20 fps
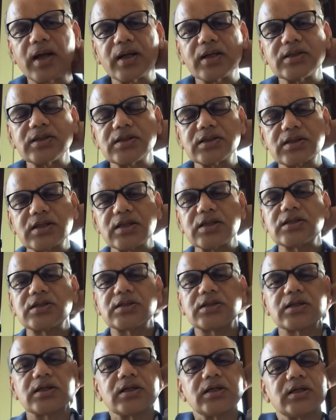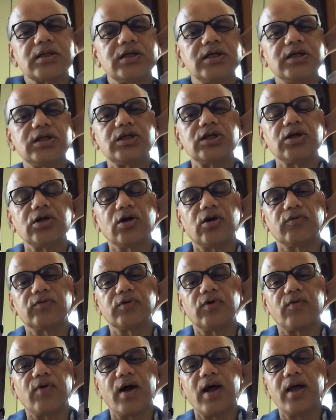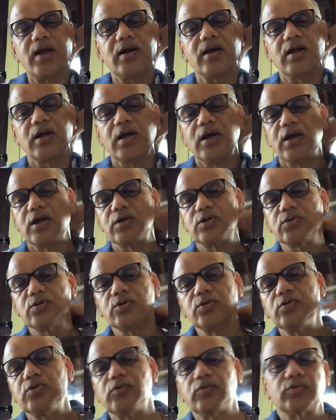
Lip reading: resistance heating of the wire to